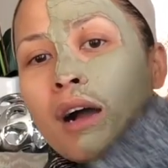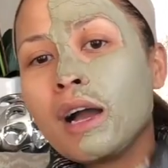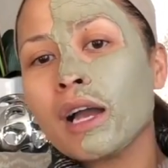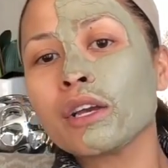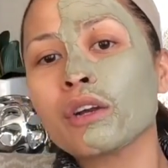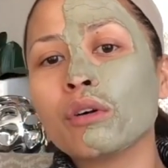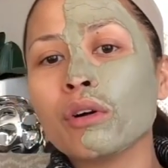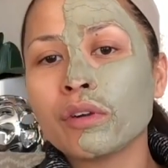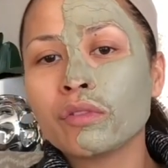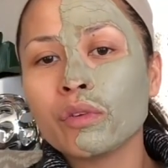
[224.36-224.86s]

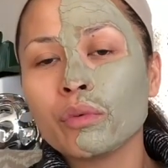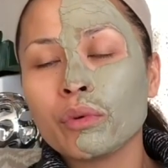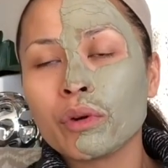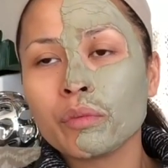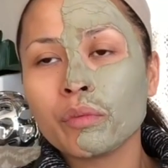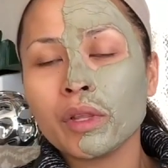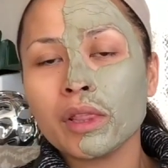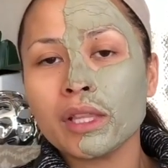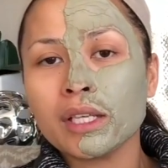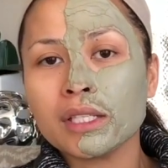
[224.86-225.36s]
I go
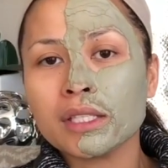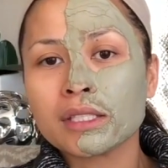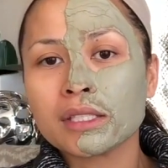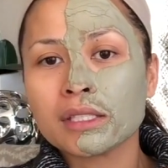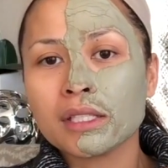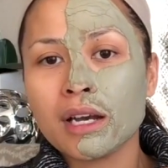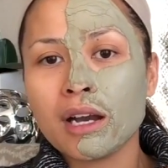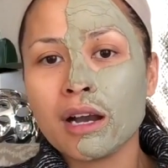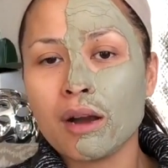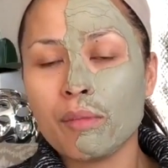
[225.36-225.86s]
everywhere with
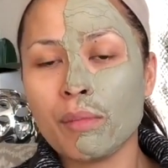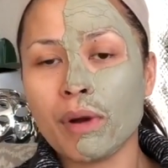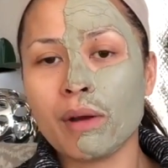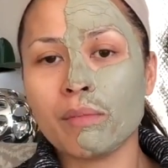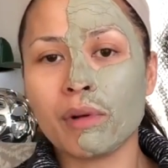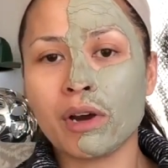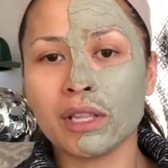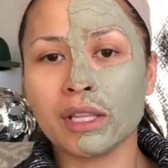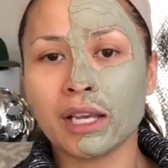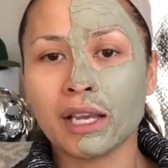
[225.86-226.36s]
this.
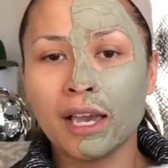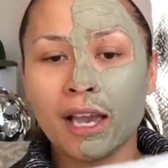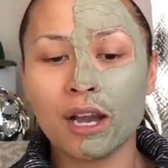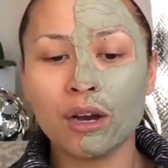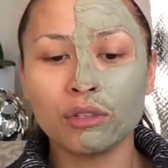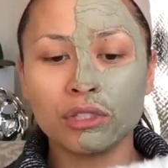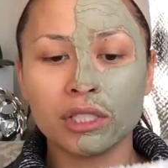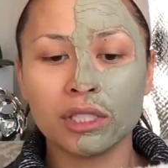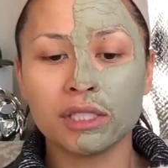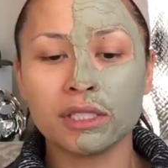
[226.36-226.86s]
I'm on the
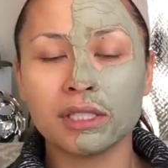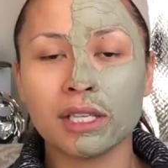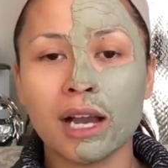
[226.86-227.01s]
couch.